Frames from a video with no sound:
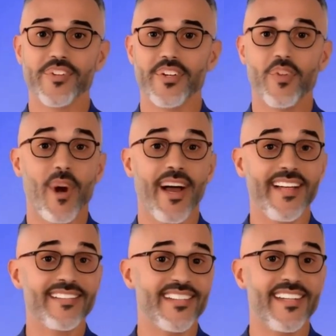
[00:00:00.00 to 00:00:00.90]
or
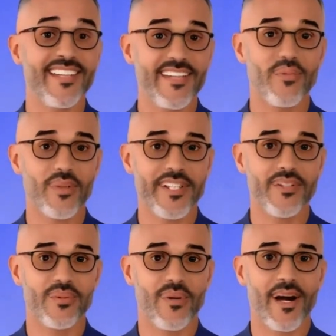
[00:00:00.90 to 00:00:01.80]
UIs that need
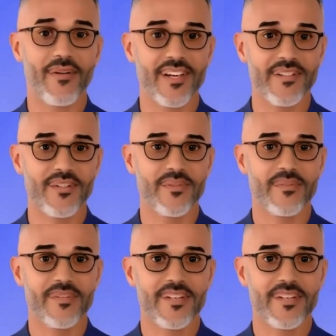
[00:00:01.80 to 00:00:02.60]
redo or undo.